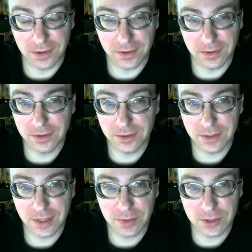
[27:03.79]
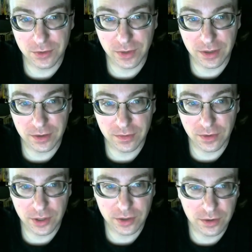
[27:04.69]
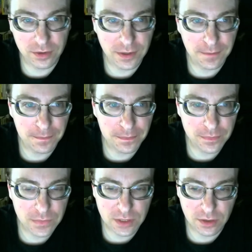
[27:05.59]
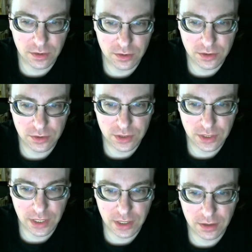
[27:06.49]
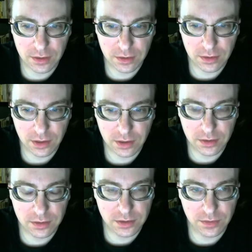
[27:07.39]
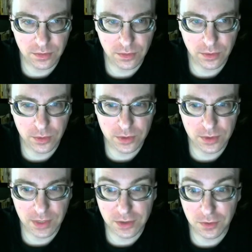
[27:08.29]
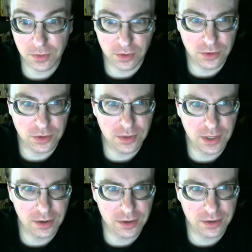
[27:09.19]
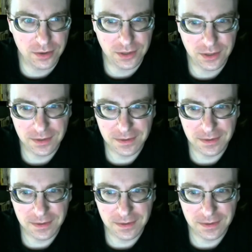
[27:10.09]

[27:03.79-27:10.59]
Uh, demonstrated very clearly. So those two stay in, and Civil War was amazing with those two characters.